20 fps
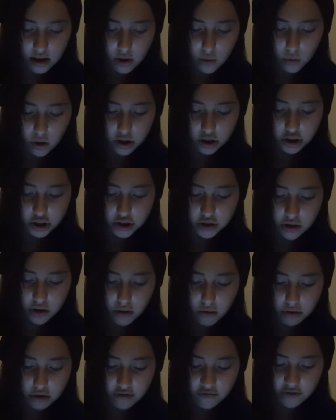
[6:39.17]
Where did you
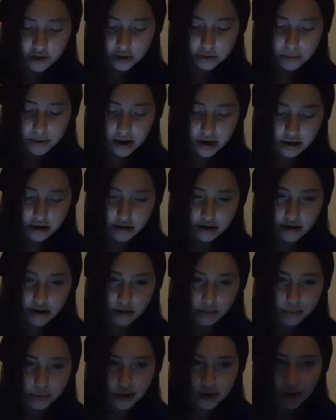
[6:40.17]
go on your first ride on an
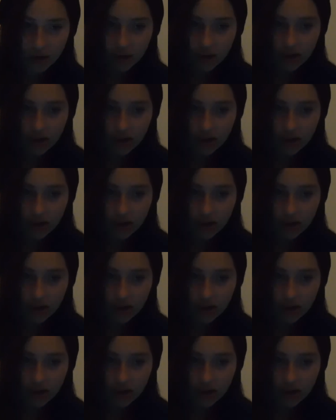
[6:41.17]
airplane?